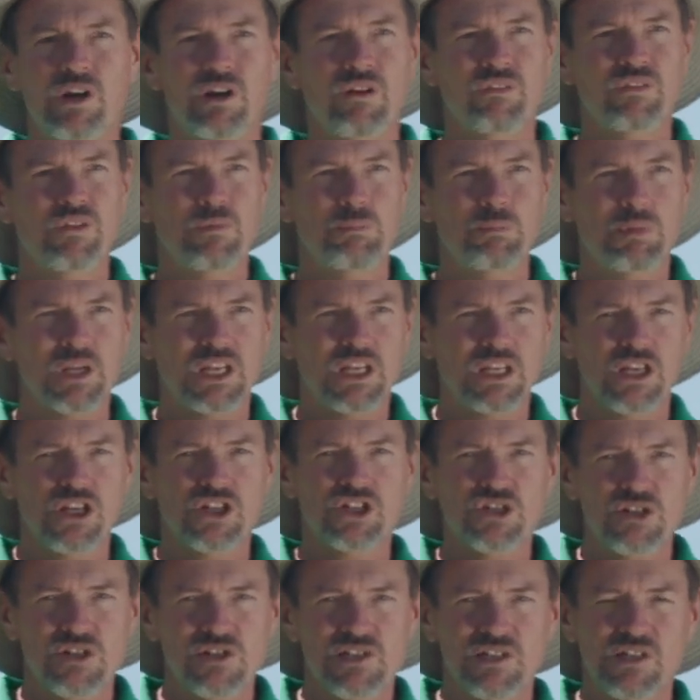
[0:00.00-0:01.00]
of the big
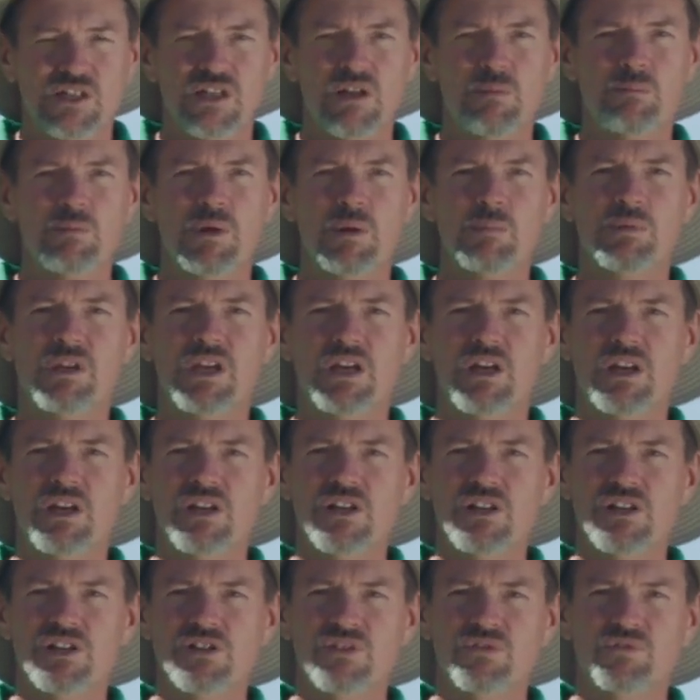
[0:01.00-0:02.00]
issues in Namibia
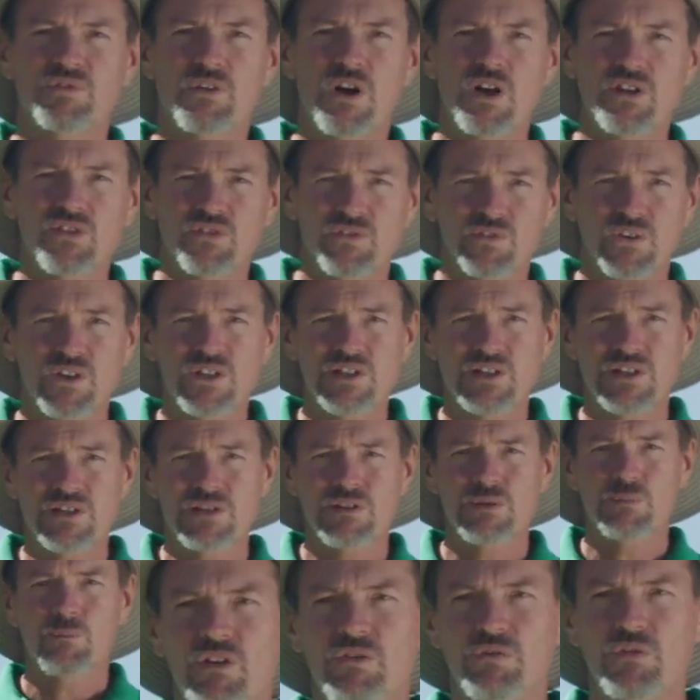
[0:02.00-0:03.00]
is
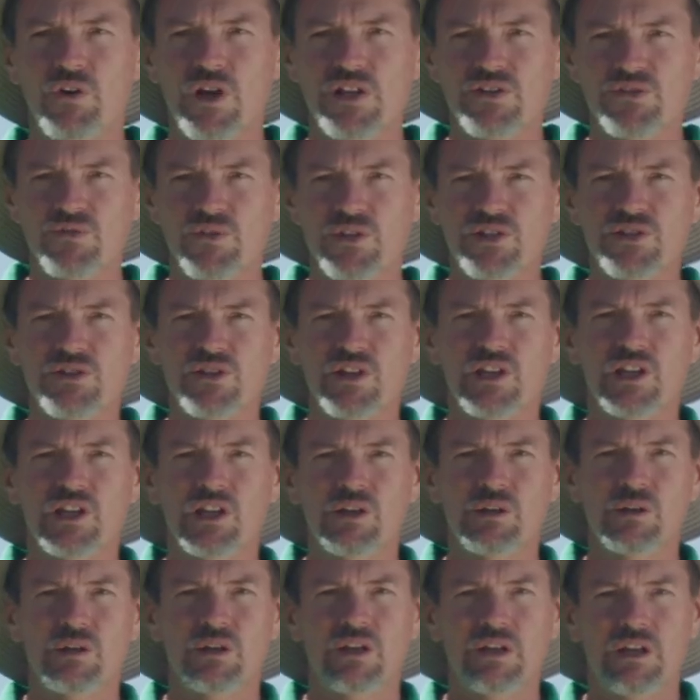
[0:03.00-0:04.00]
phosphates. Phosphates you
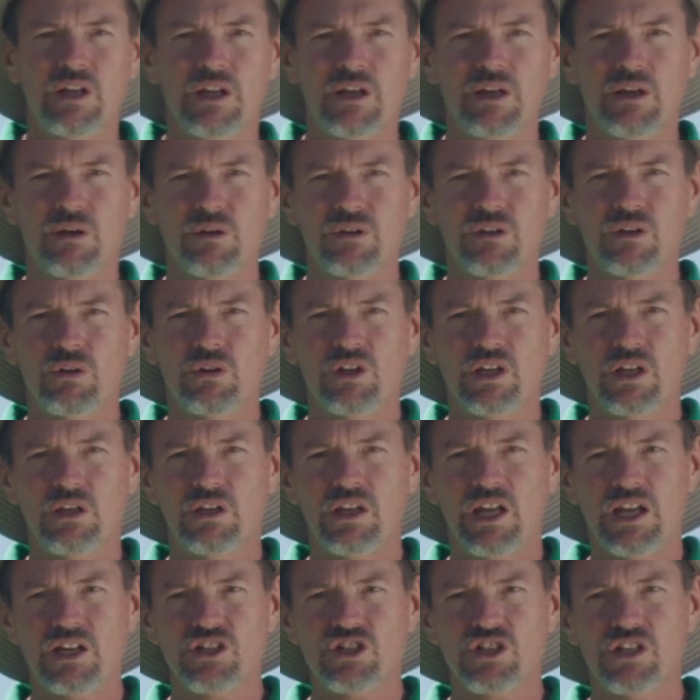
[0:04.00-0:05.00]
can
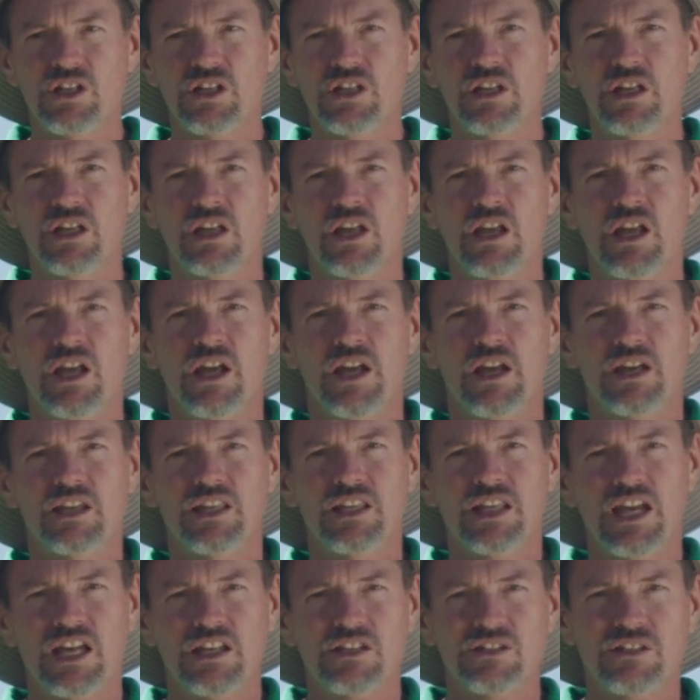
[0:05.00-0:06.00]
actually
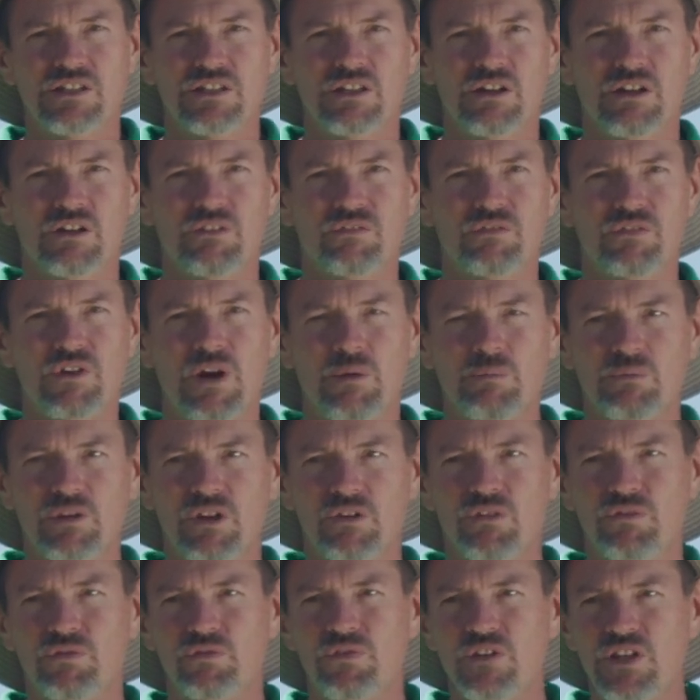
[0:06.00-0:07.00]
get from
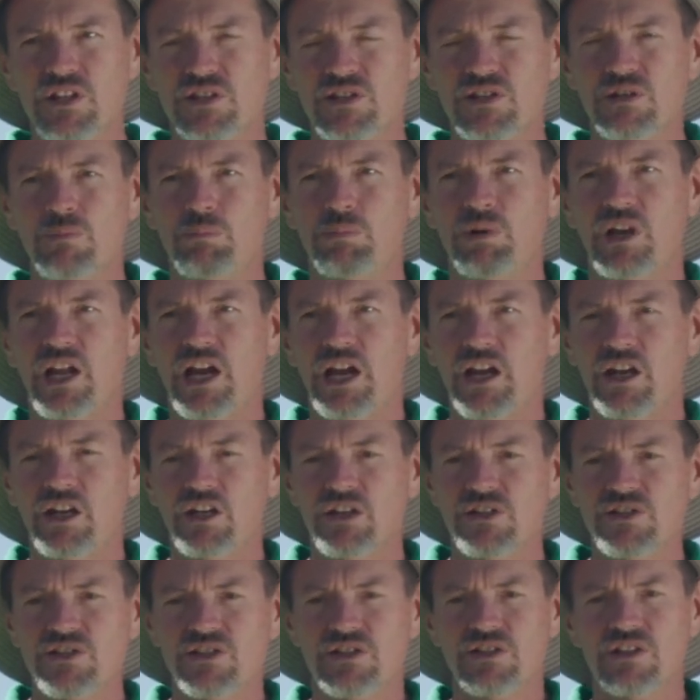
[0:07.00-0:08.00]
the feed
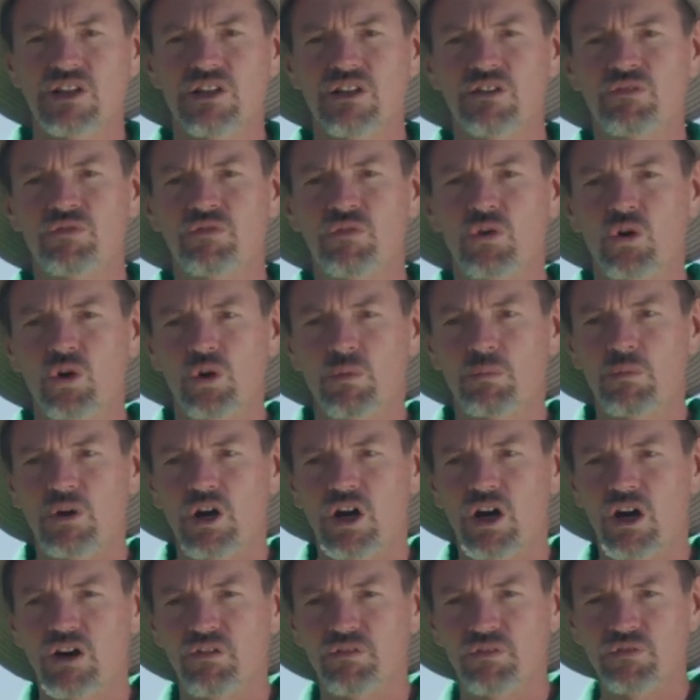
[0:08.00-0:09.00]
suppliers in the form
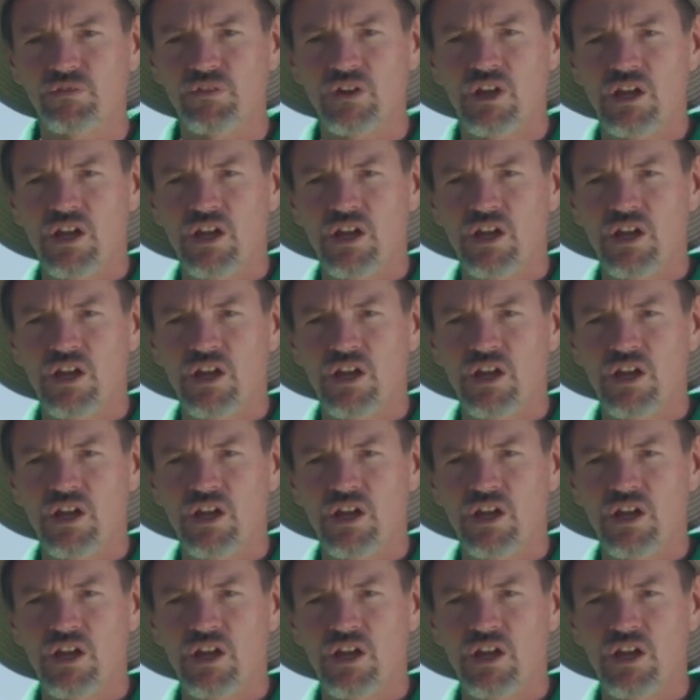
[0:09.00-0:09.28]
of